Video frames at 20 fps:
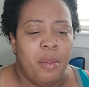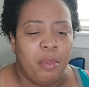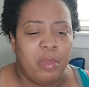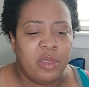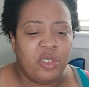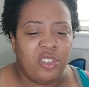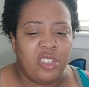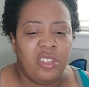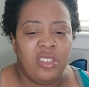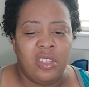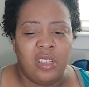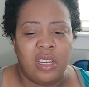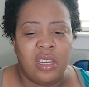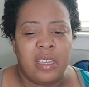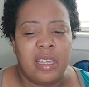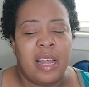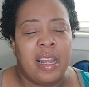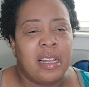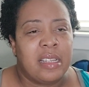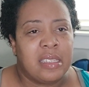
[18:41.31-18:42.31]
But she took
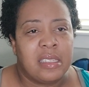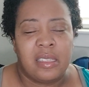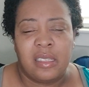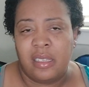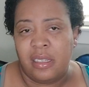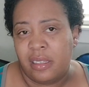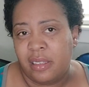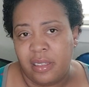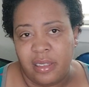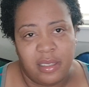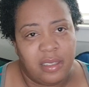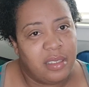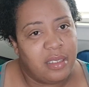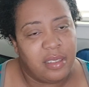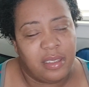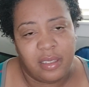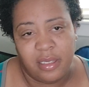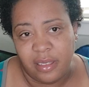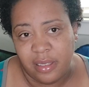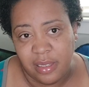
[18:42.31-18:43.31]
it as,
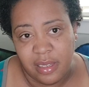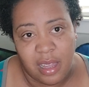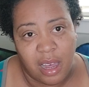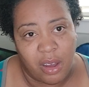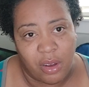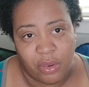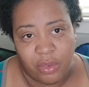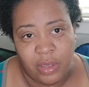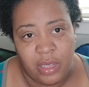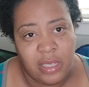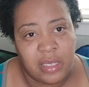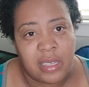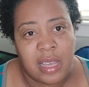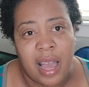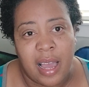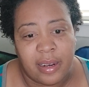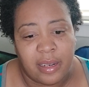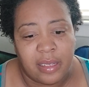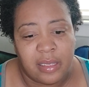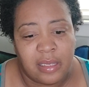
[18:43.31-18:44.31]
no, he's
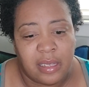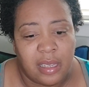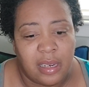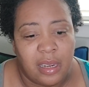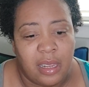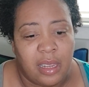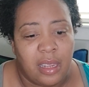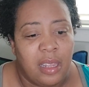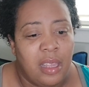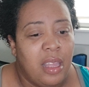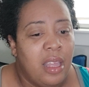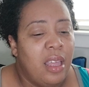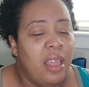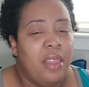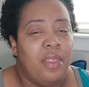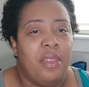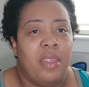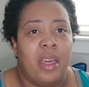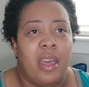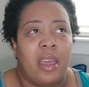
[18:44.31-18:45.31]
condescending.
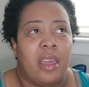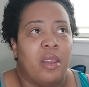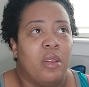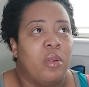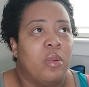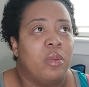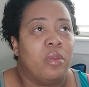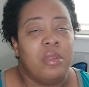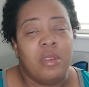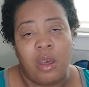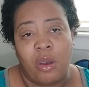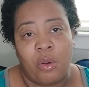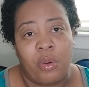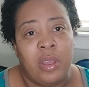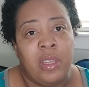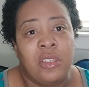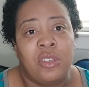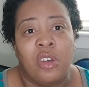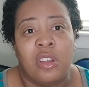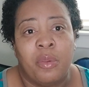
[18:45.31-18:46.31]
That, no,
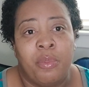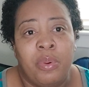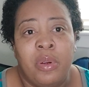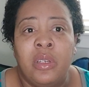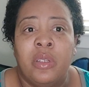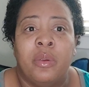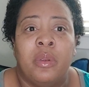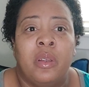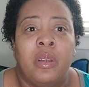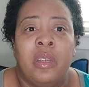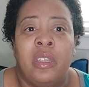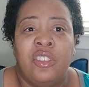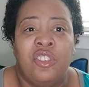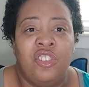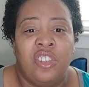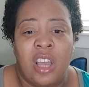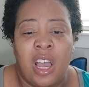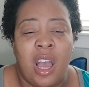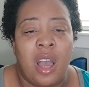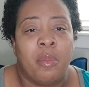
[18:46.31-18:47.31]
he's going to put his
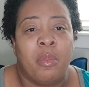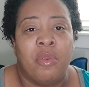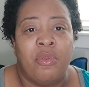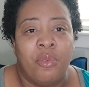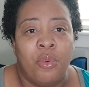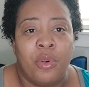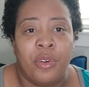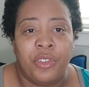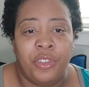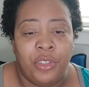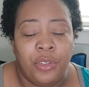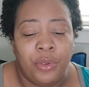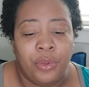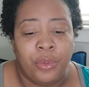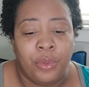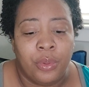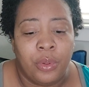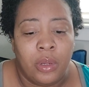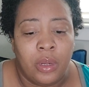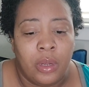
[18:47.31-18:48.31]
job before
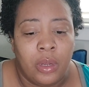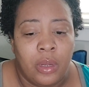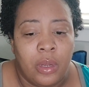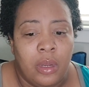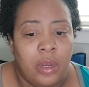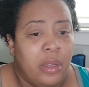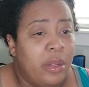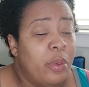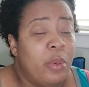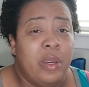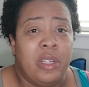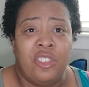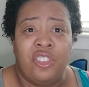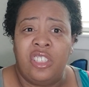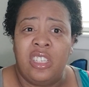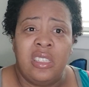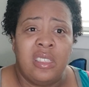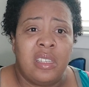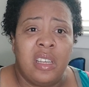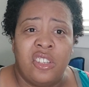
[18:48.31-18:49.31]
you. Well,
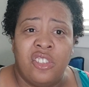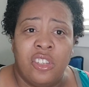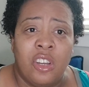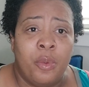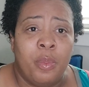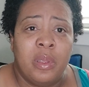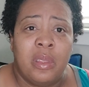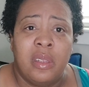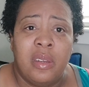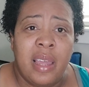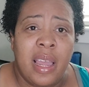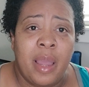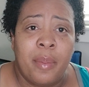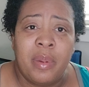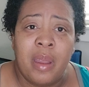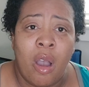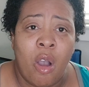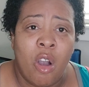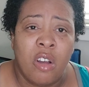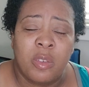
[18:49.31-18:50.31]
she said she's going to put the damn
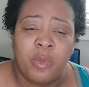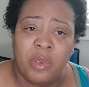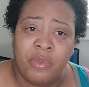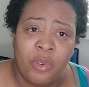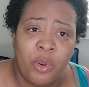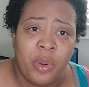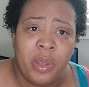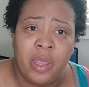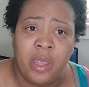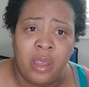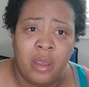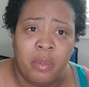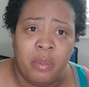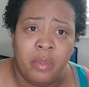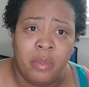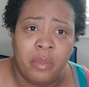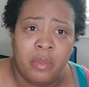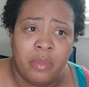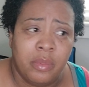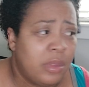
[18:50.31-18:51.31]
dogs before him.
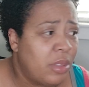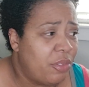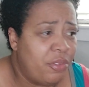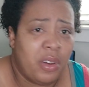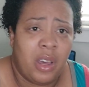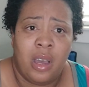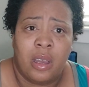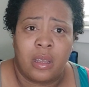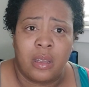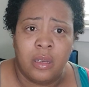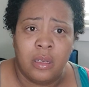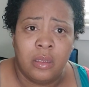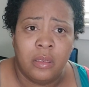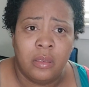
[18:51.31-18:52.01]
The fuck?